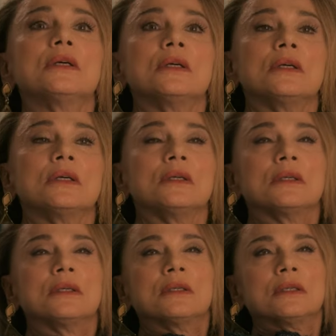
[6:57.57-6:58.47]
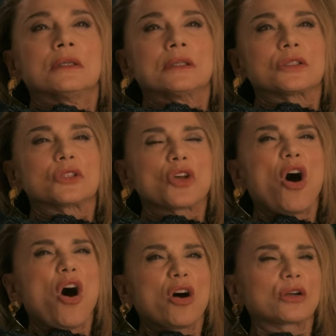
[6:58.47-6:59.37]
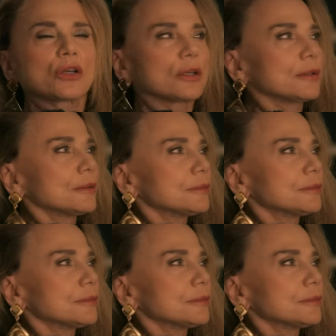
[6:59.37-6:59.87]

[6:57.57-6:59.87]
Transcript: Catra reveals her history of being married